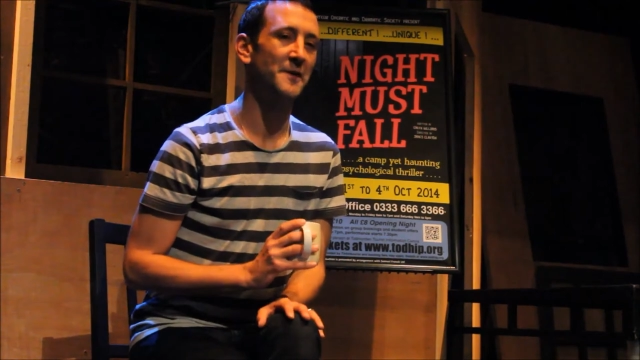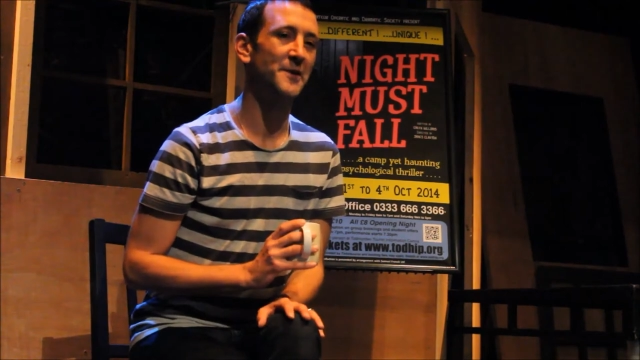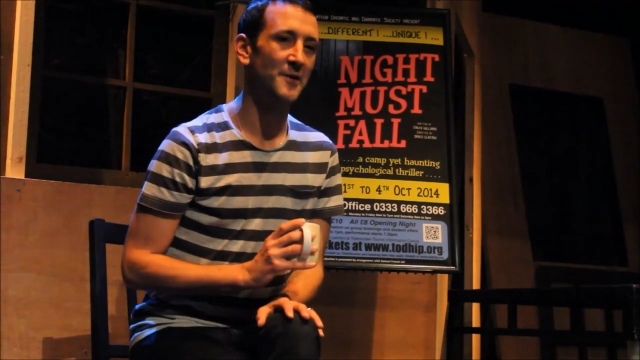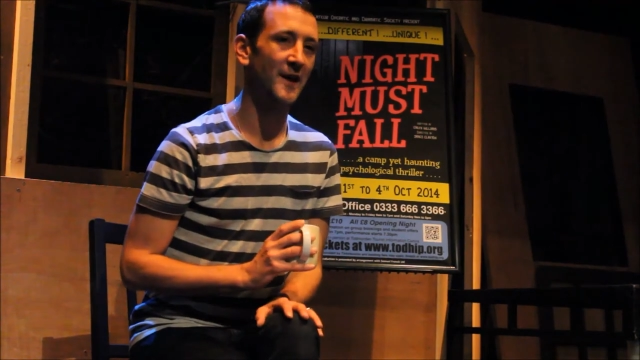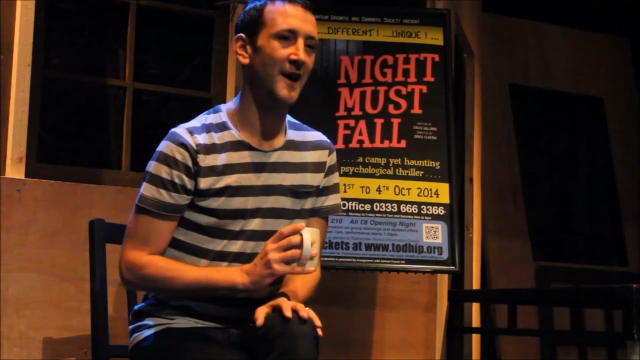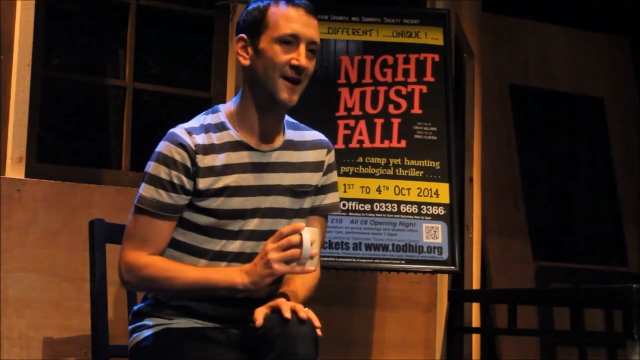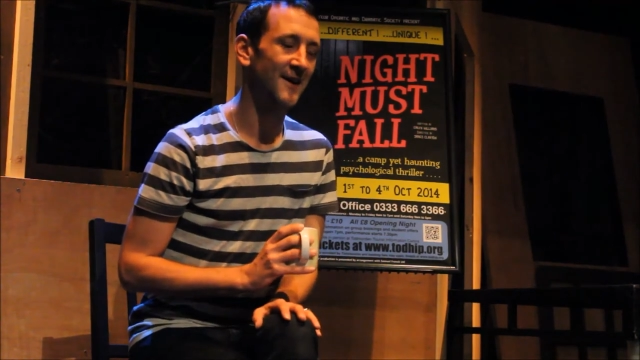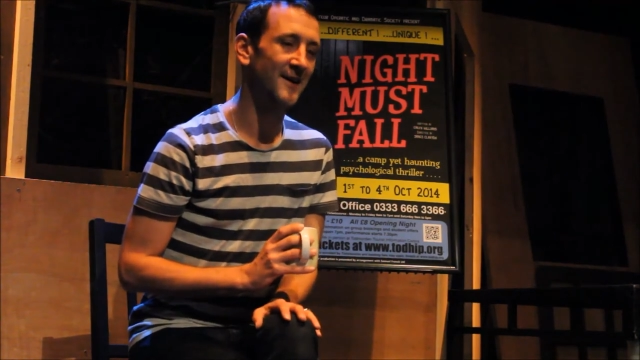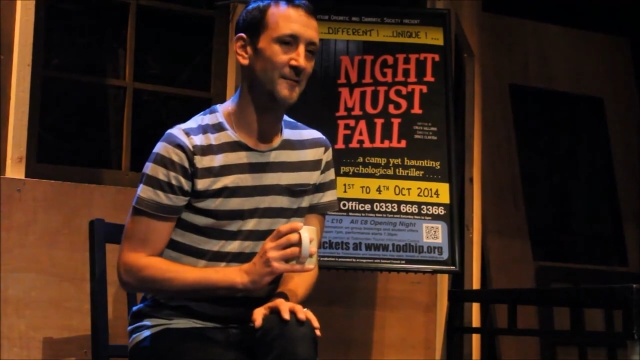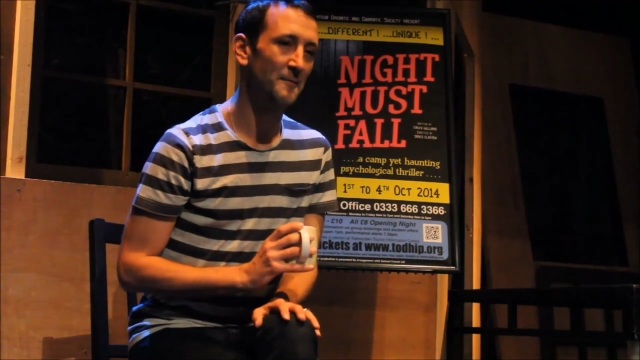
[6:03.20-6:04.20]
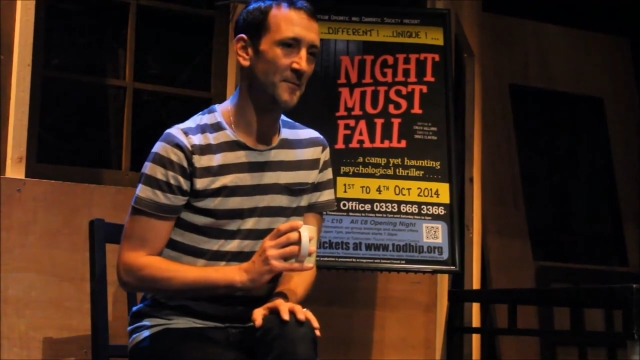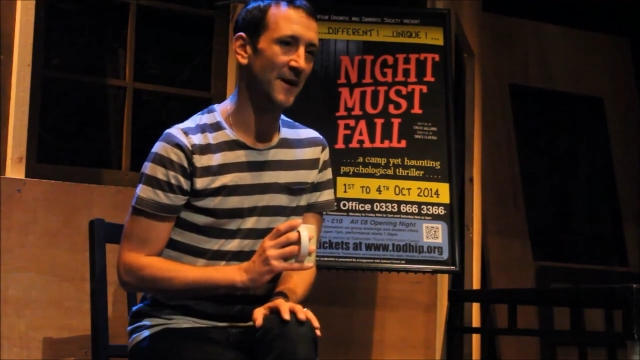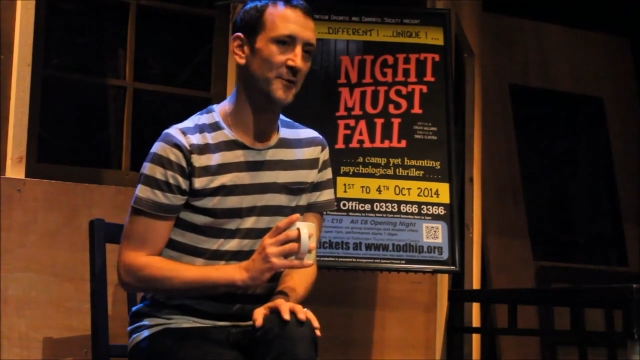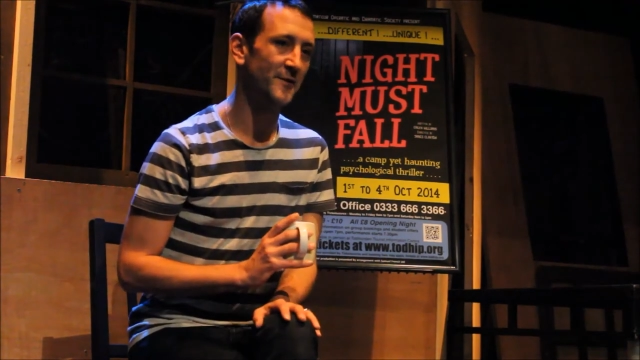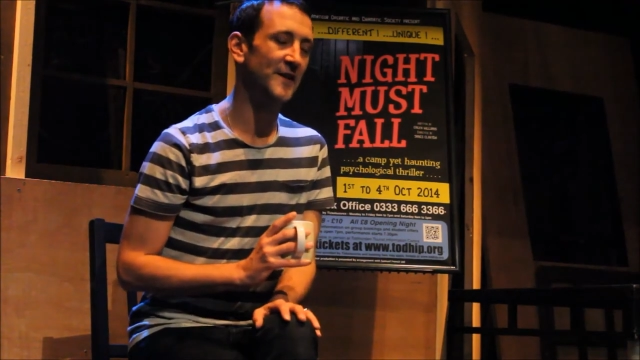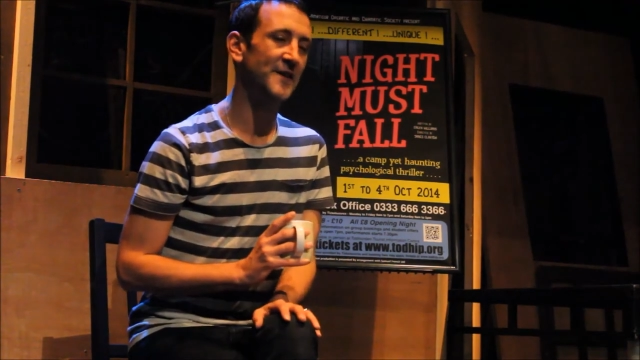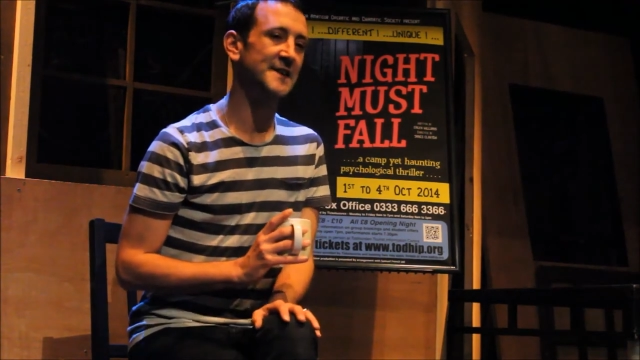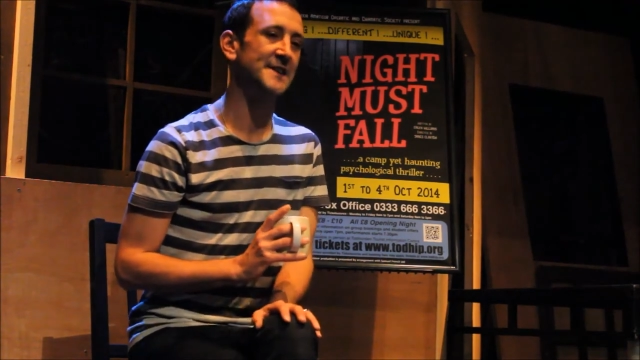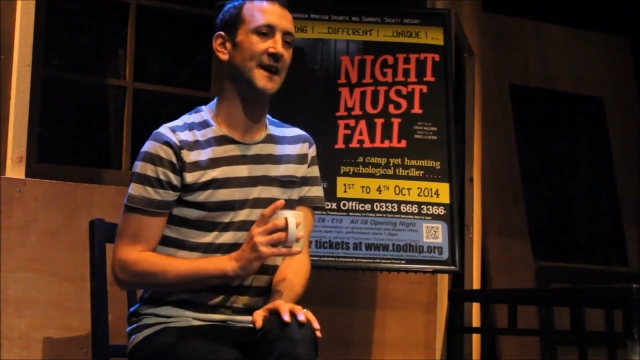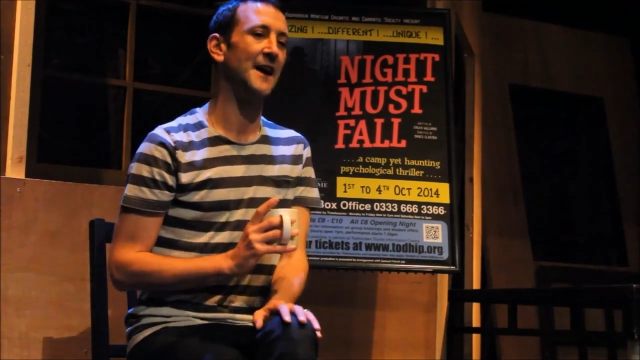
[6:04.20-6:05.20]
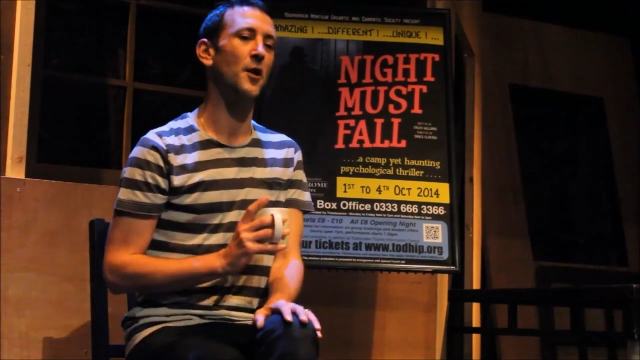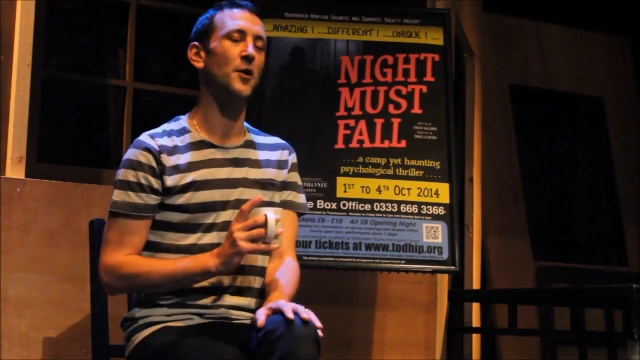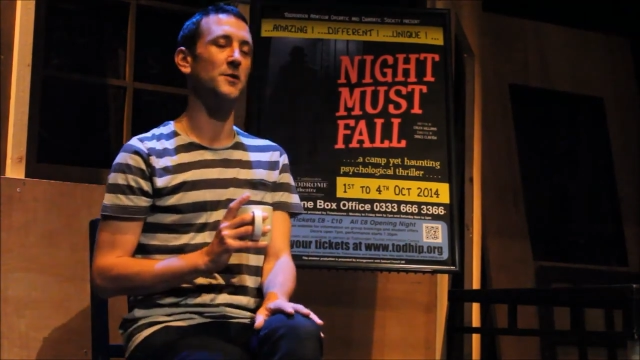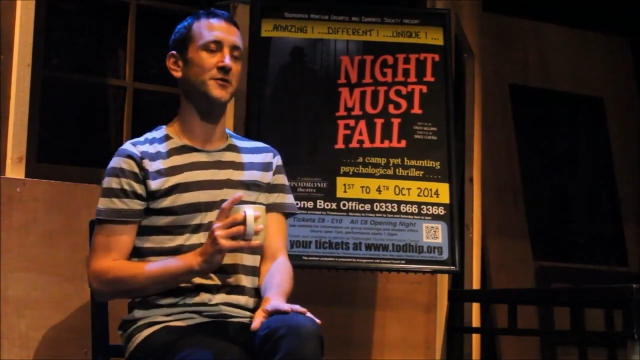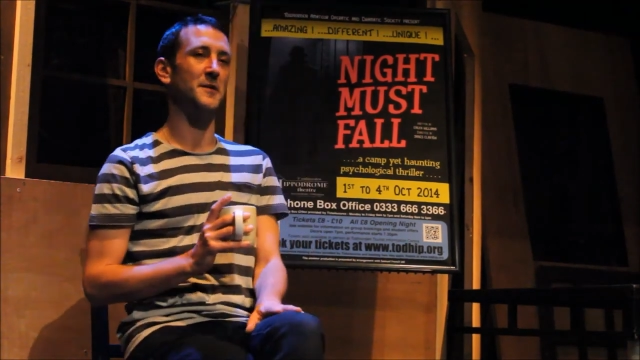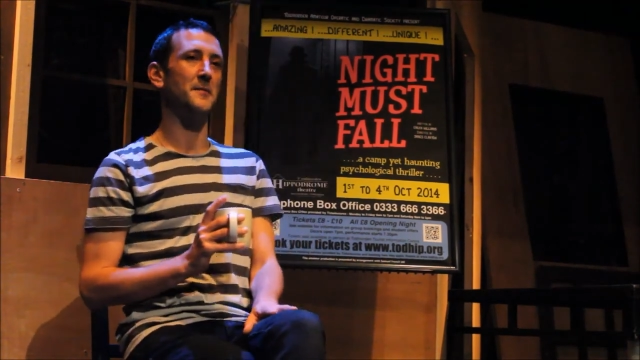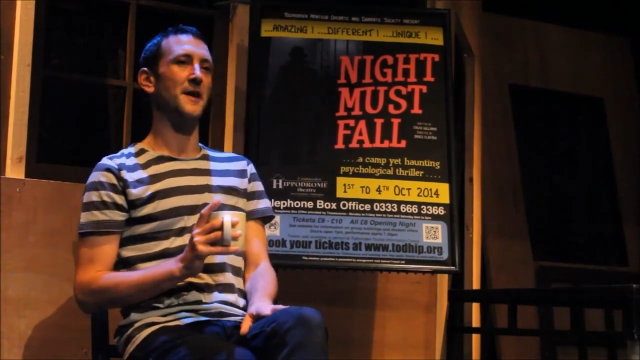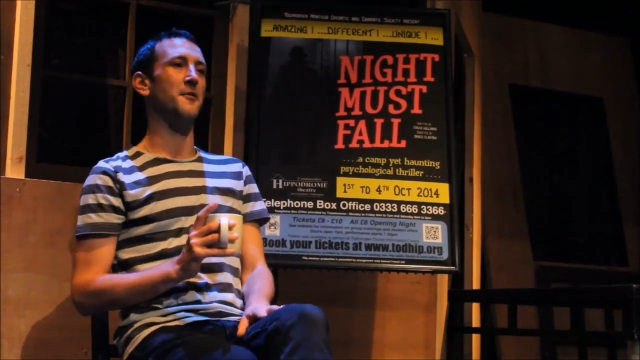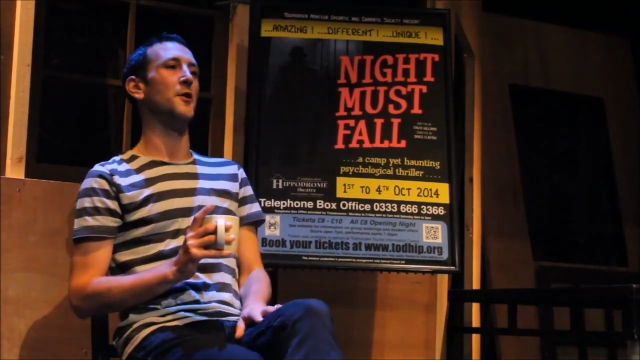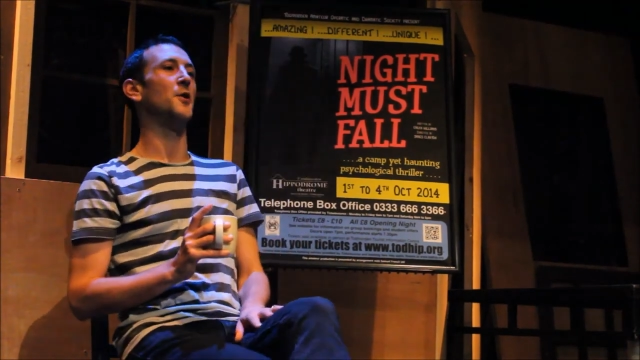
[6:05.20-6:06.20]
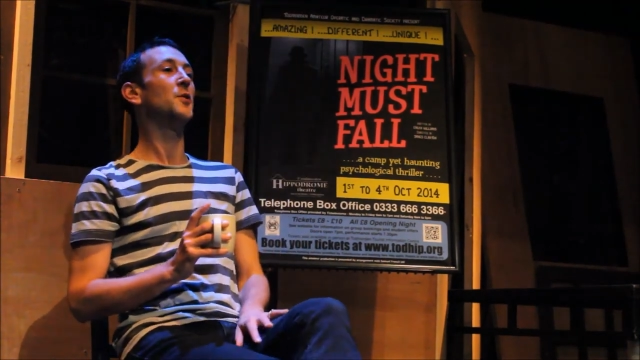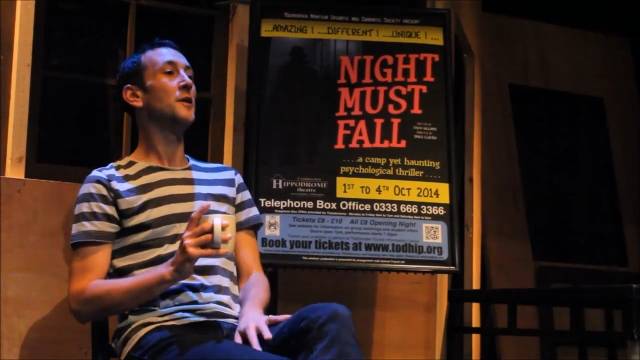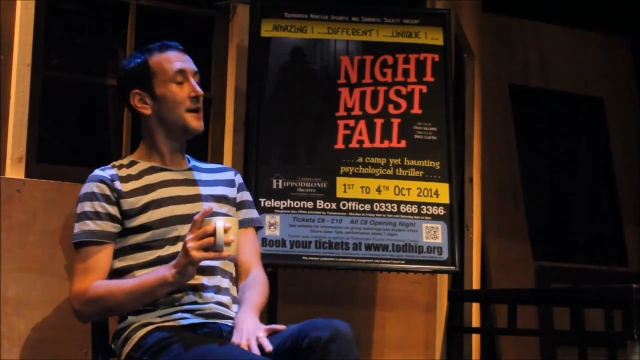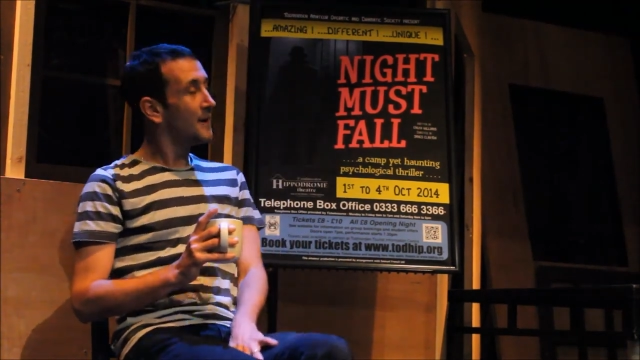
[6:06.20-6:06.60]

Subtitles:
me do that. It was fantastic. I'll always remember that role.